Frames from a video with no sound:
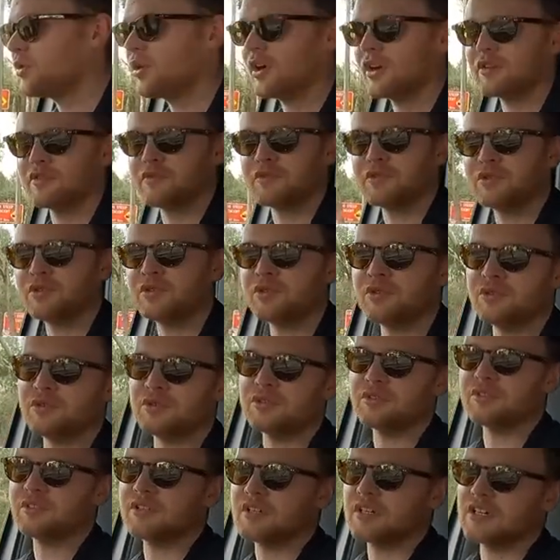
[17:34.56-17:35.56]
quite a
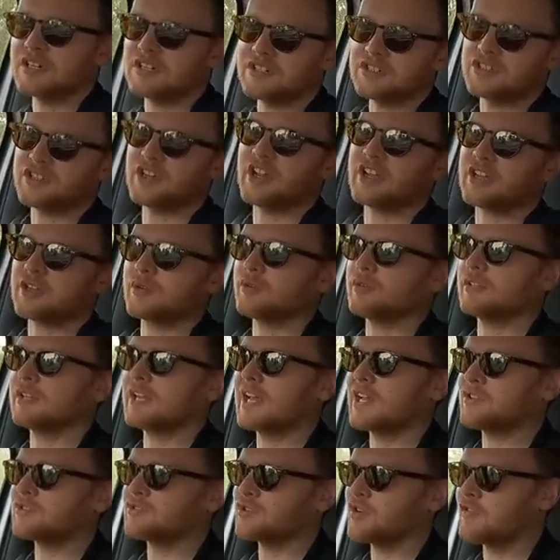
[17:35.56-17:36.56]
few Jaguar
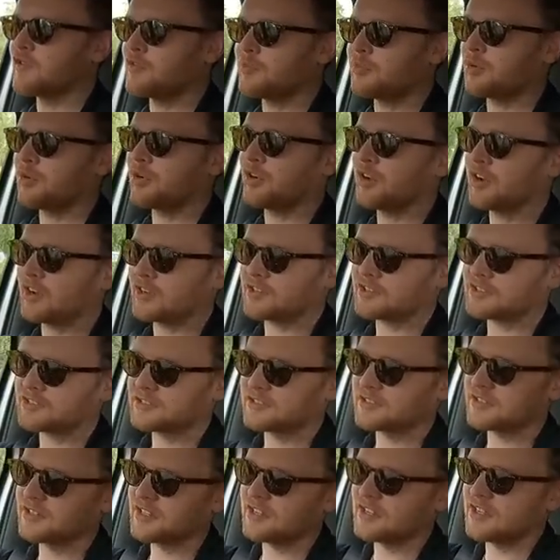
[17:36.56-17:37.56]
Land Rover
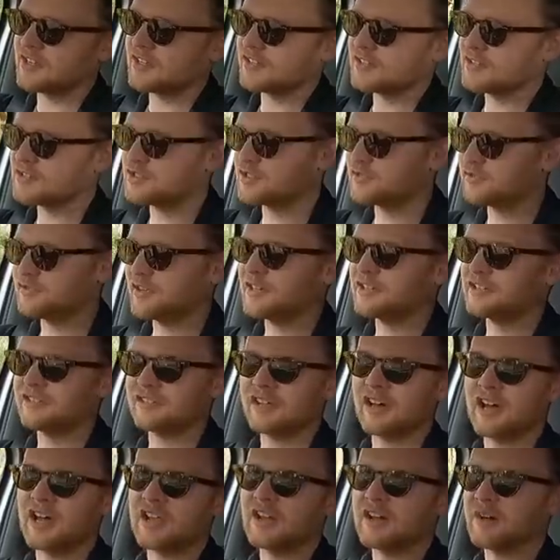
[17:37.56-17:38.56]
products, the Defender
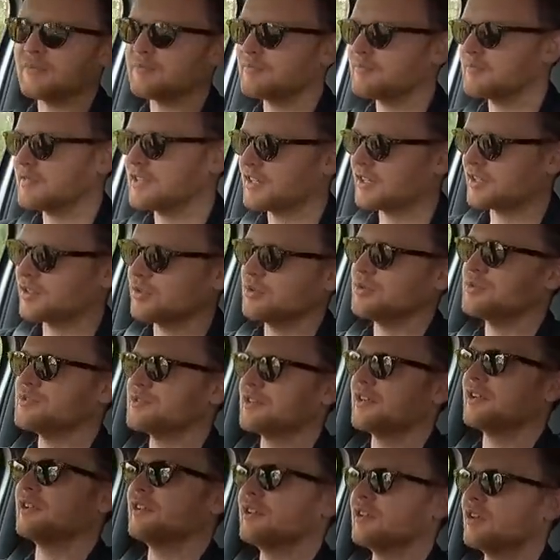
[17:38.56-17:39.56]
lineup
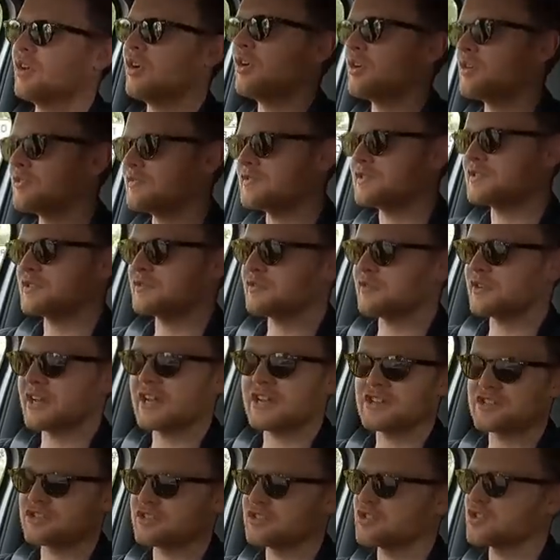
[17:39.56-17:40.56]
includes a lot of
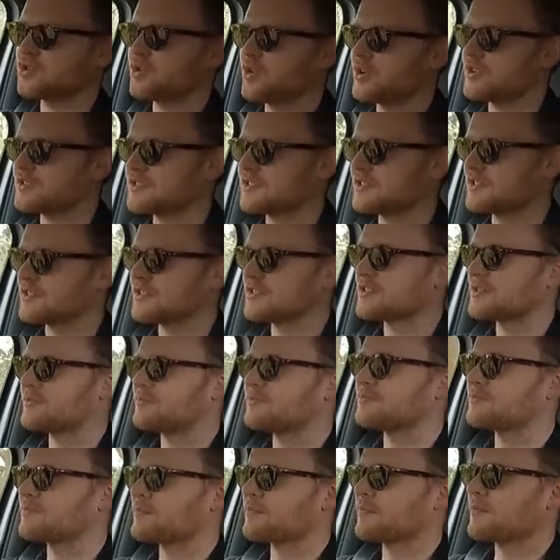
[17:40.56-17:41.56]
different engine choices.
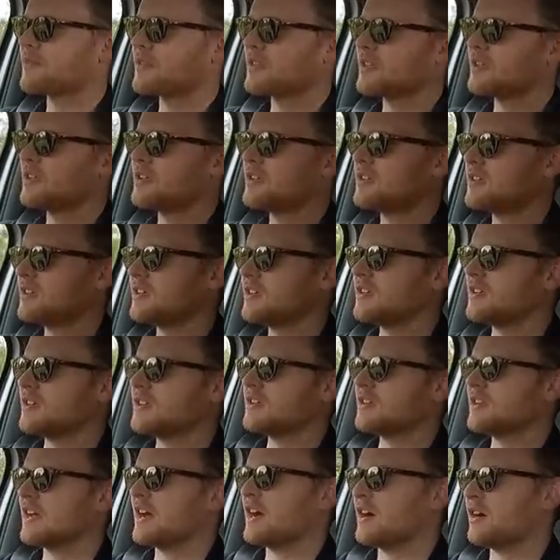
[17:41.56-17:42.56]

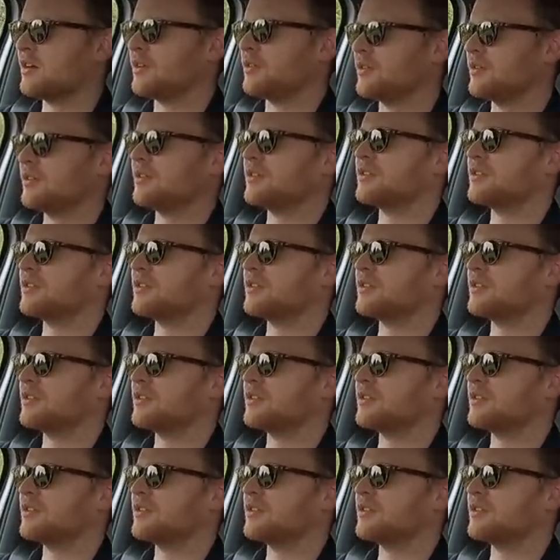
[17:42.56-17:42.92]
Now,